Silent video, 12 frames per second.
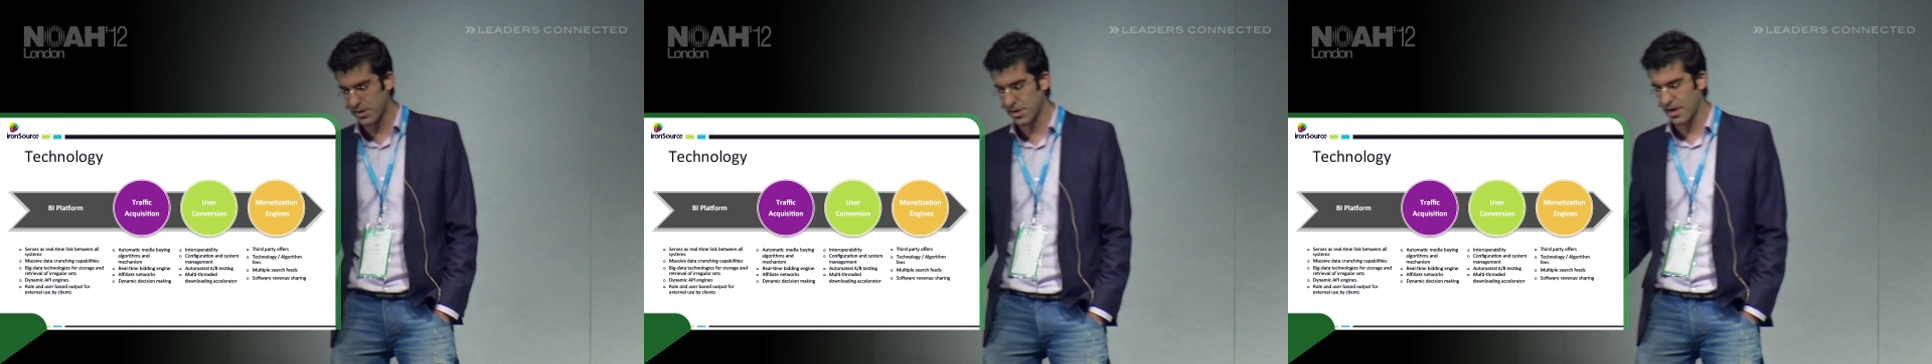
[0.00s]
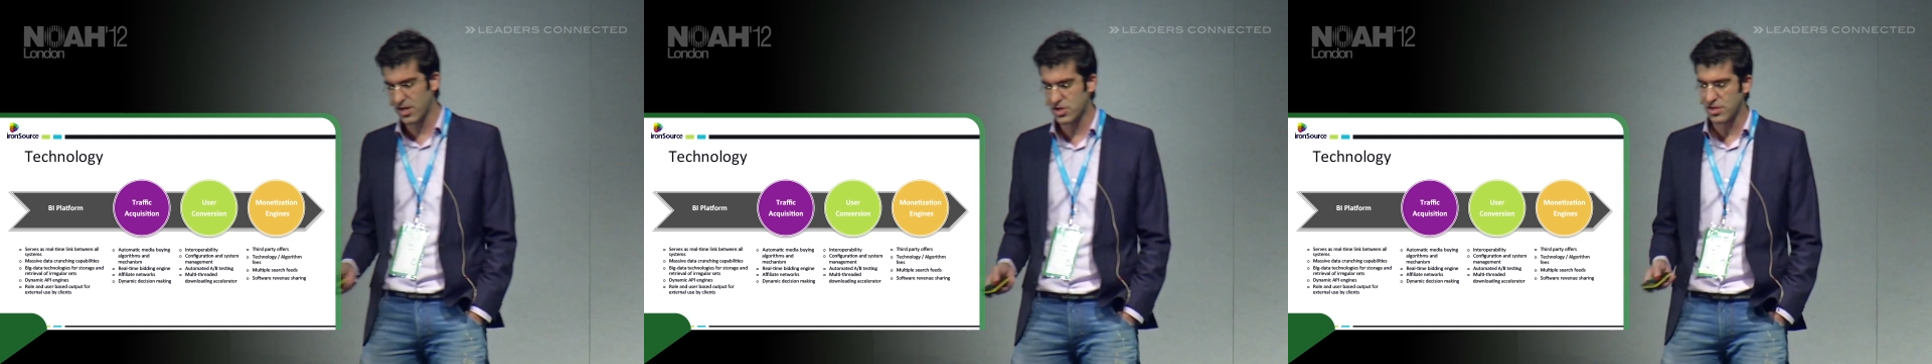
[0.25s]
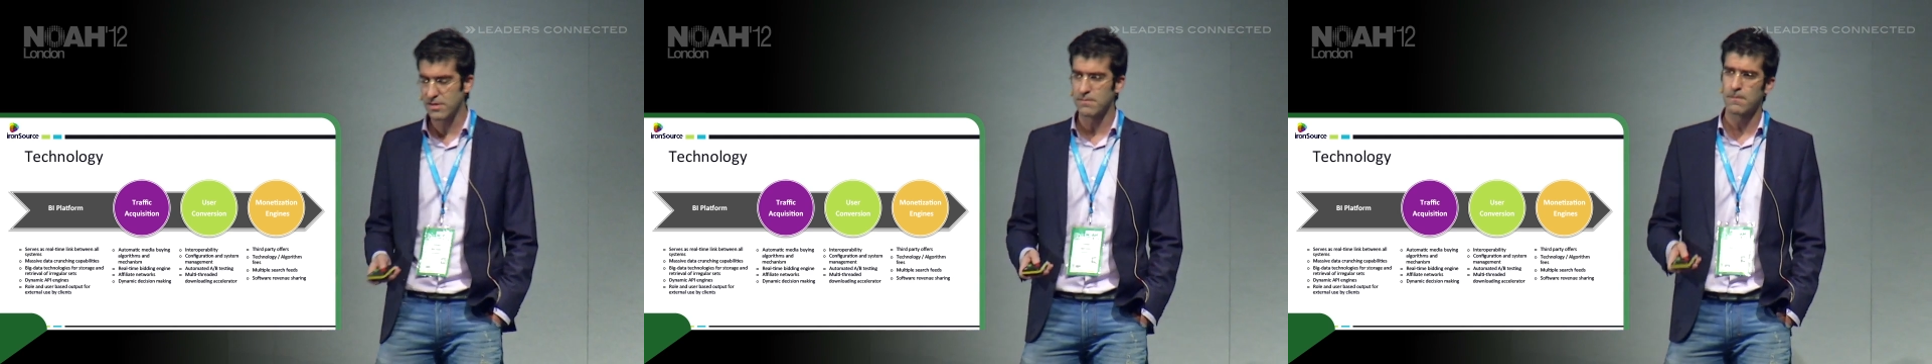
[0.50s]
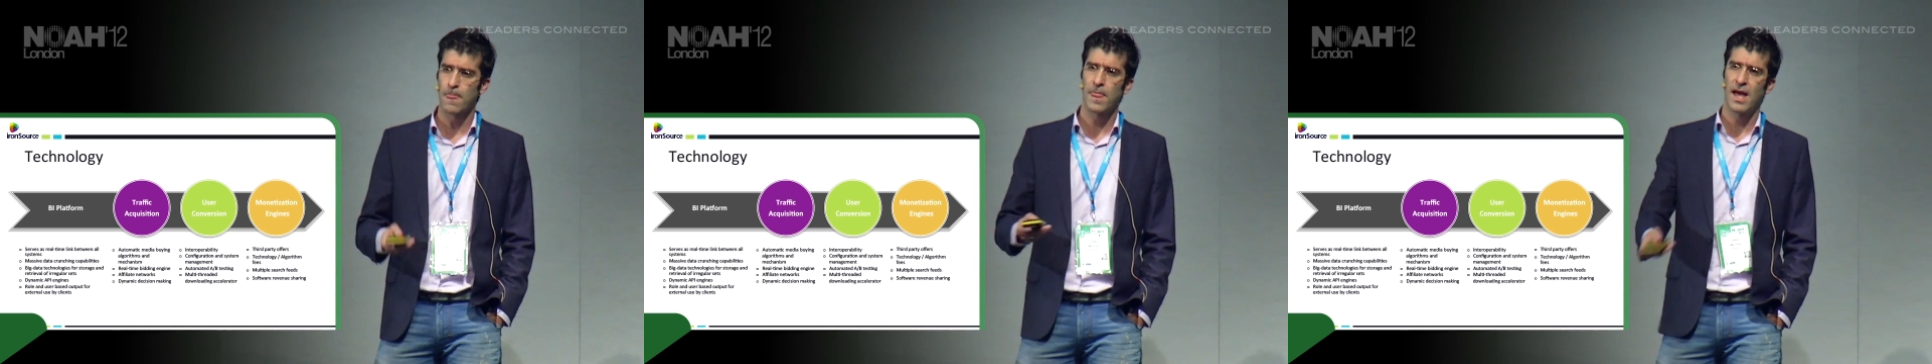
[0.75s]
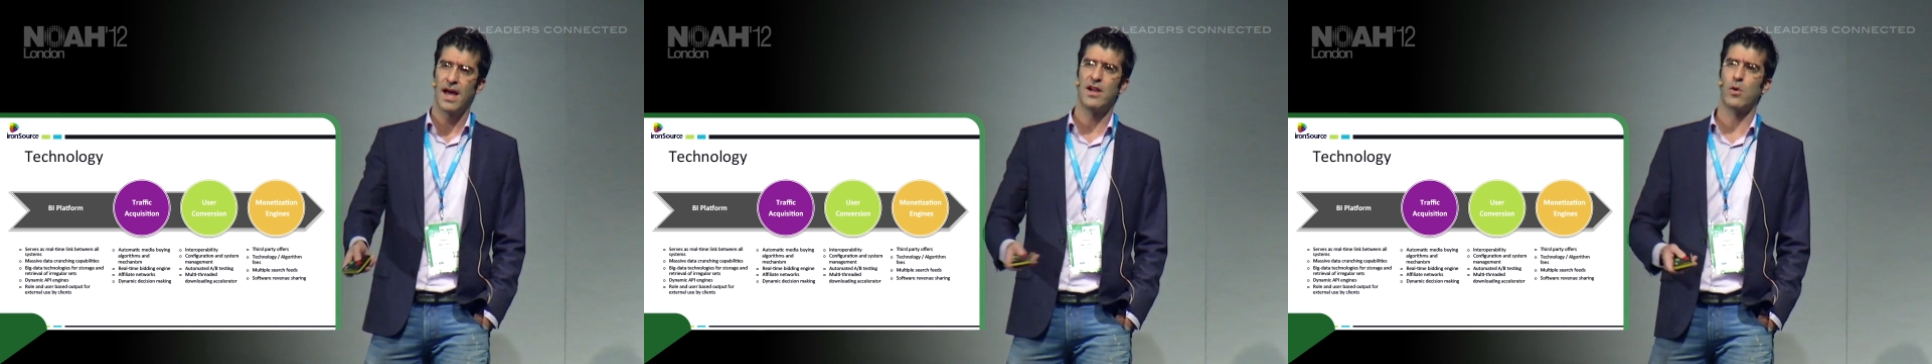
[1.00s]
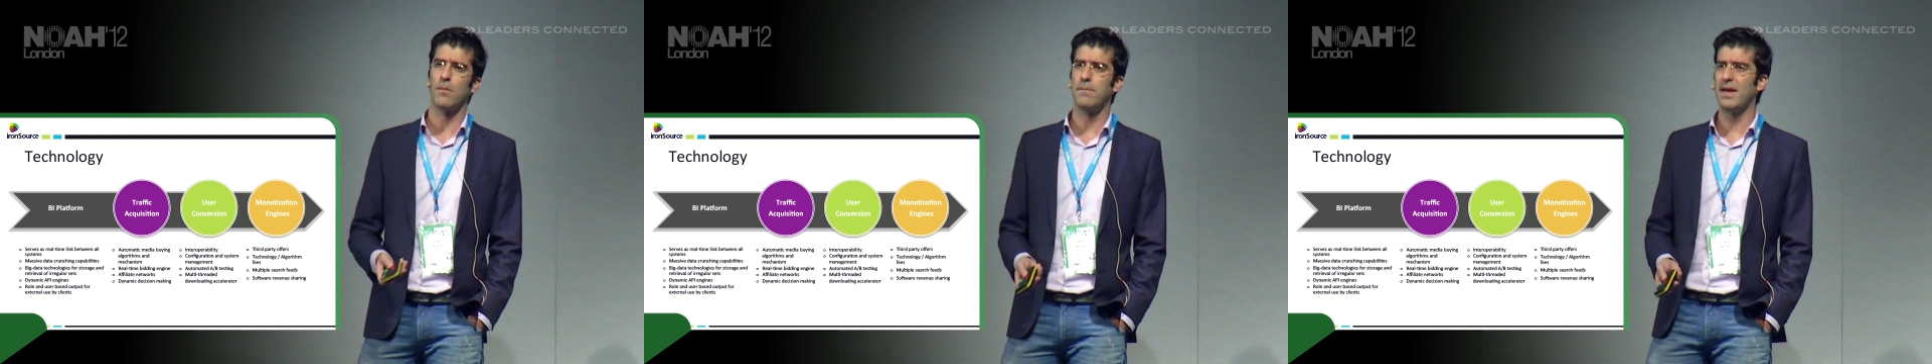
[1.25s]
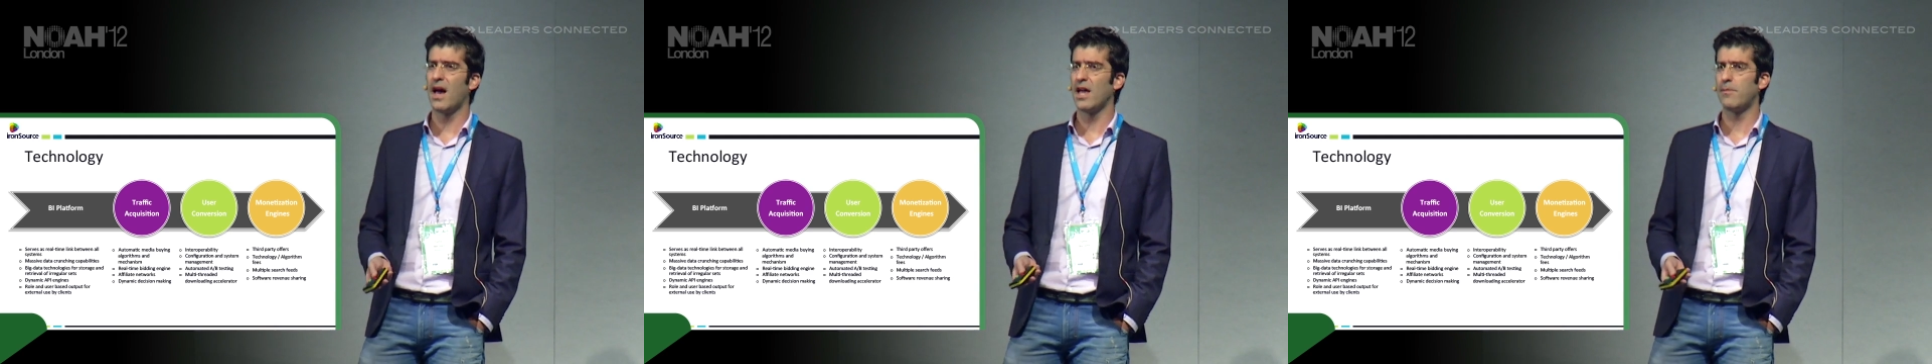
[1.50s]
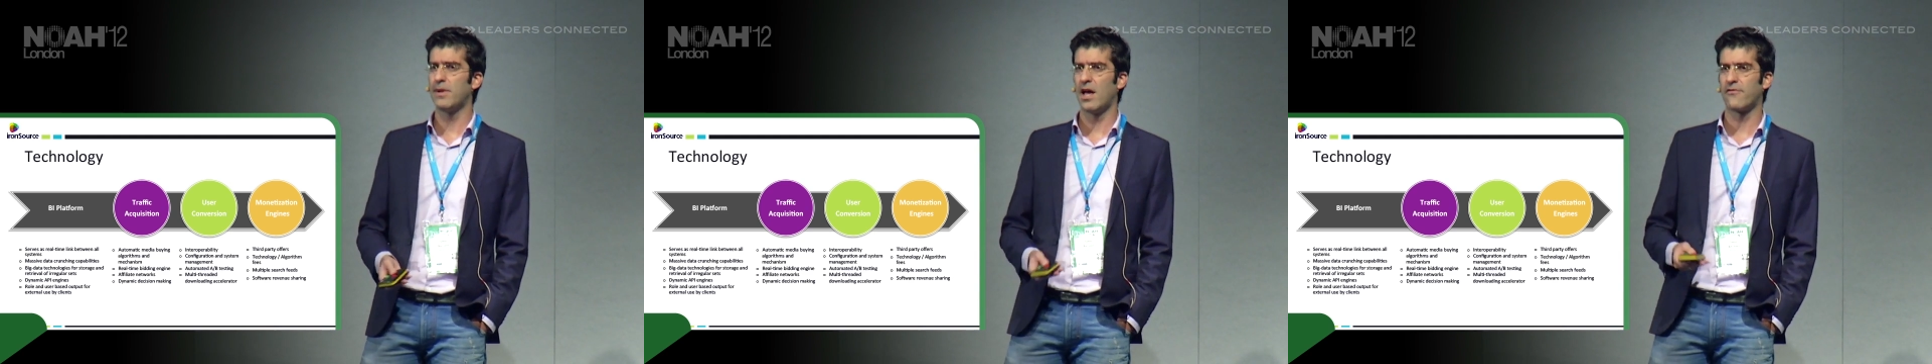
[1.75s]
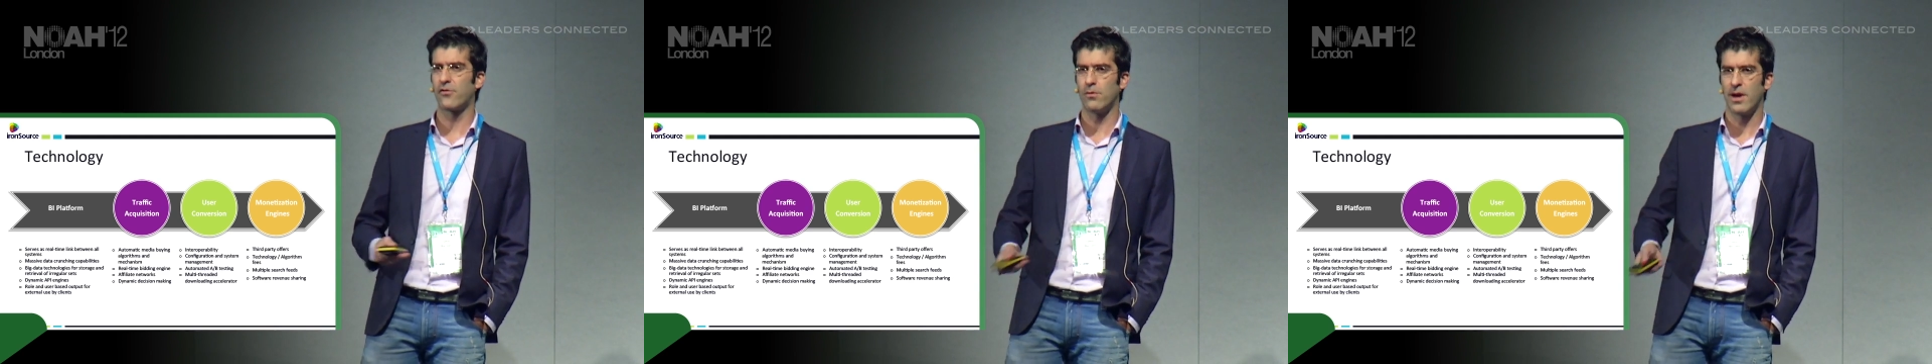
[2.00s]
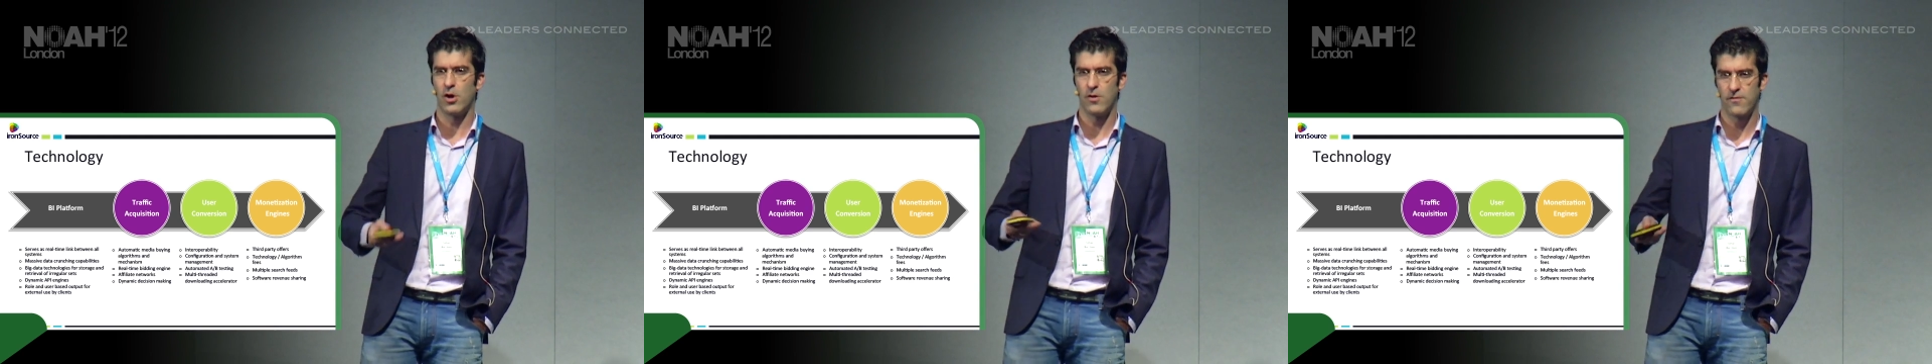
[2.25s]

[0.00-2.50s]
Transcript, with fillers: installation. And our BI platform, I